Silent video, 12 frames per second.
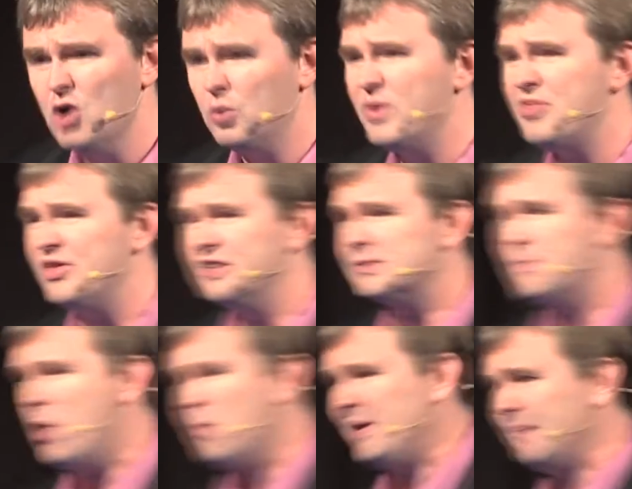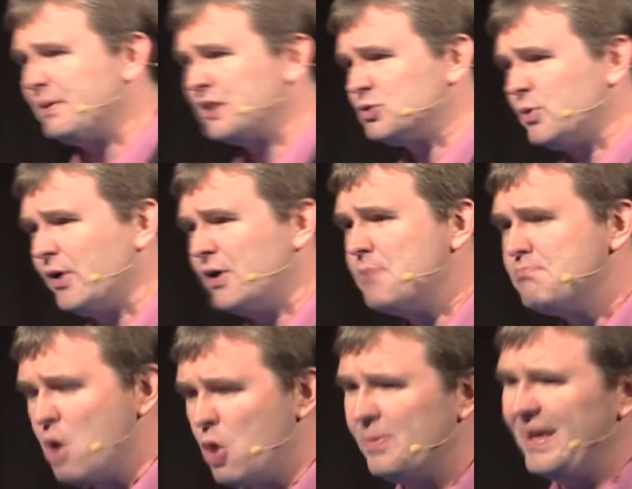with this moment because we're in a
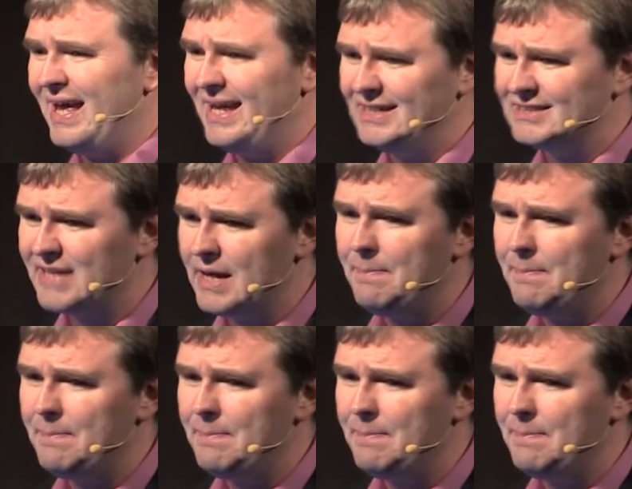moment and it's going to